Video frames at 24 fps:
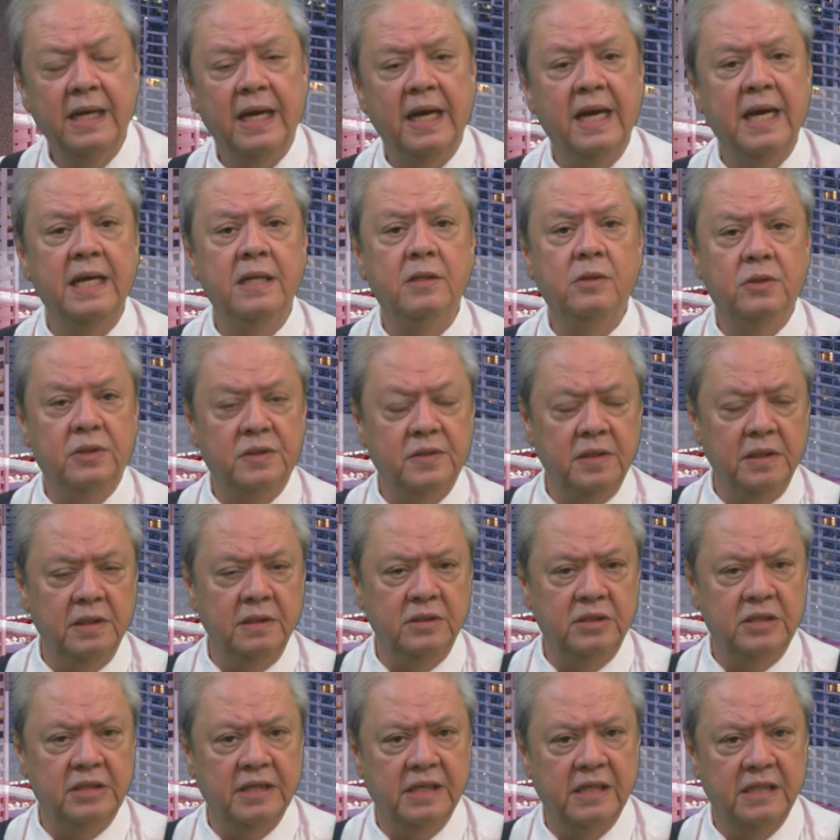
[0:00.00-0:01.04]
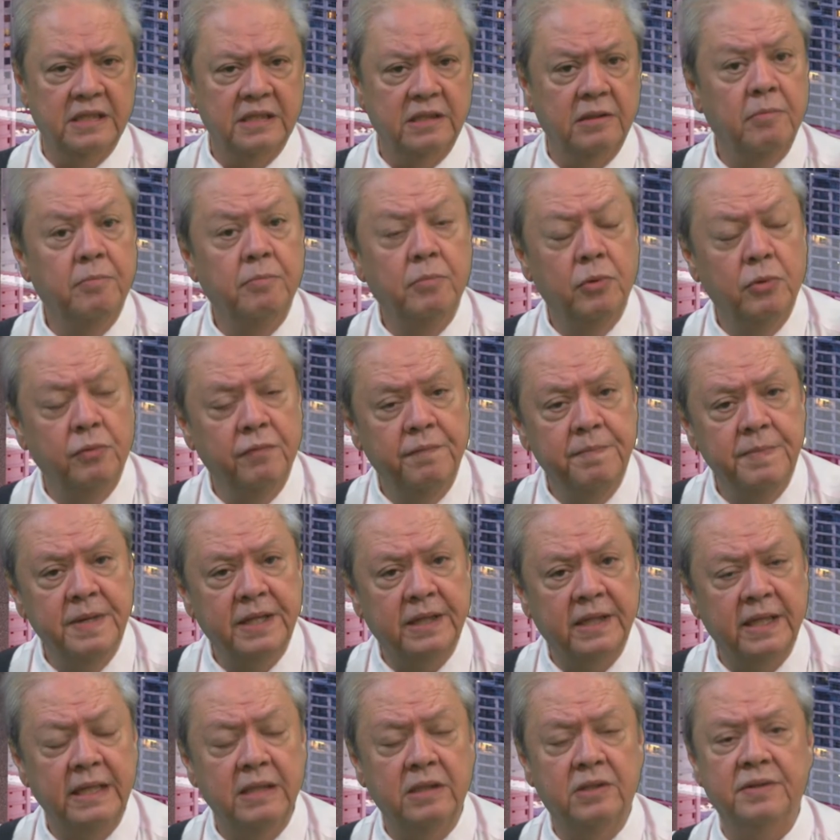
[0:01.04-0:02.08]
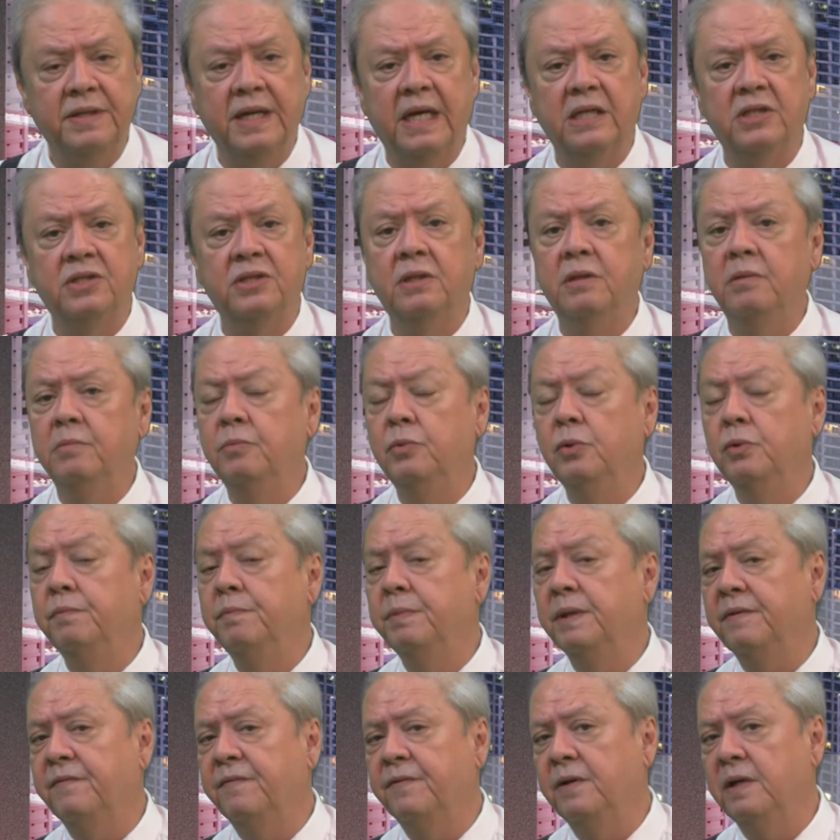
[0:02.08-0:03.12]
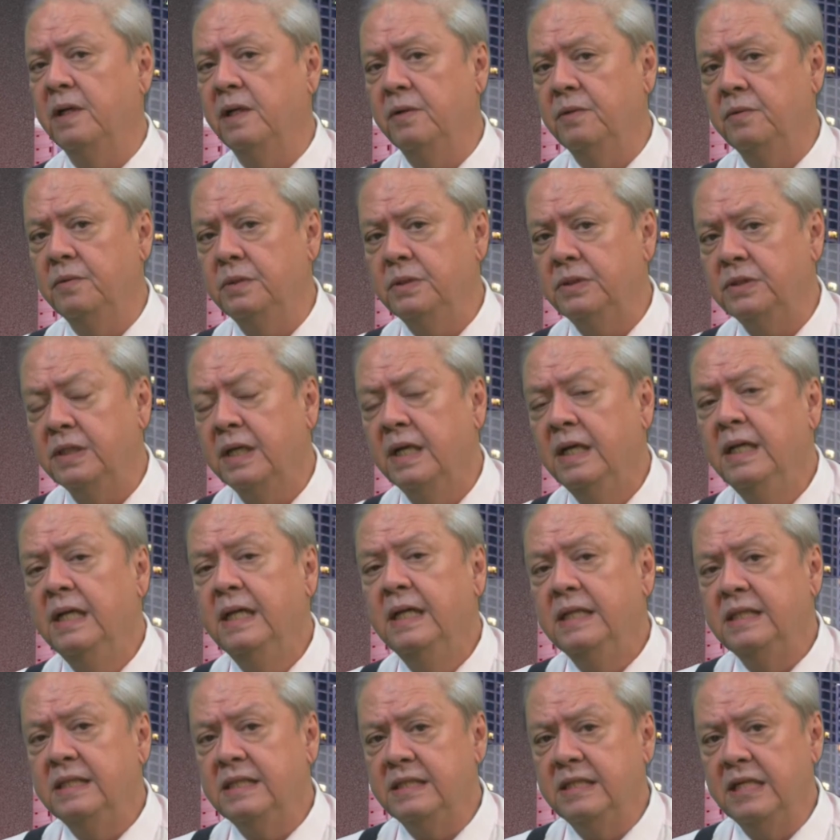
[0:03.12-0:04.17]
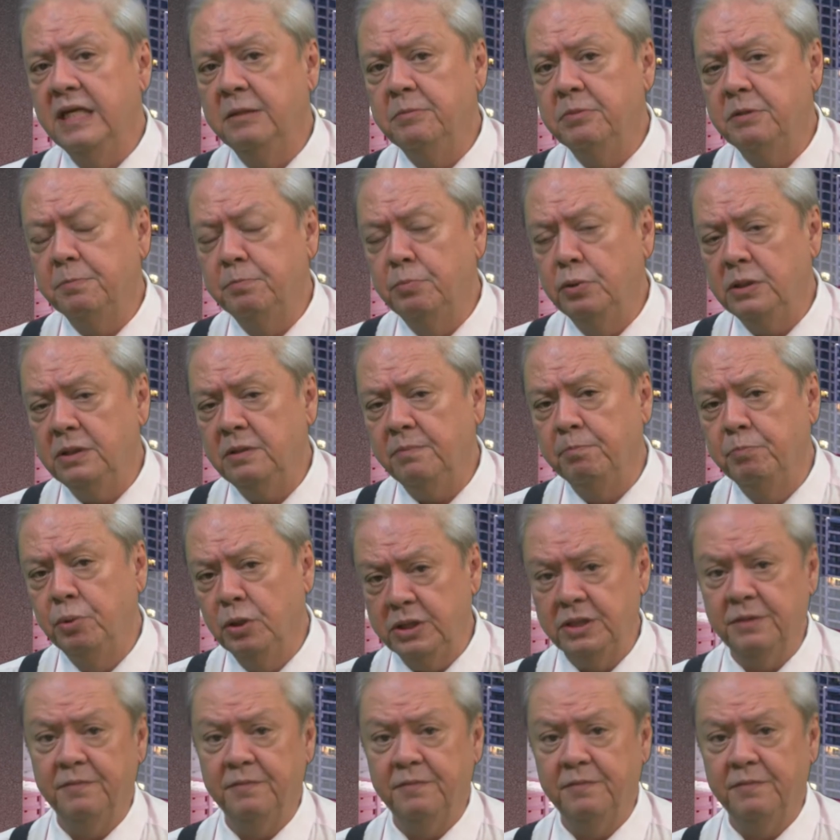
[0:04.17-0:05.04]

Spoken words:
and who still chairs the movement, the international movement for LaRouche. His name's Butch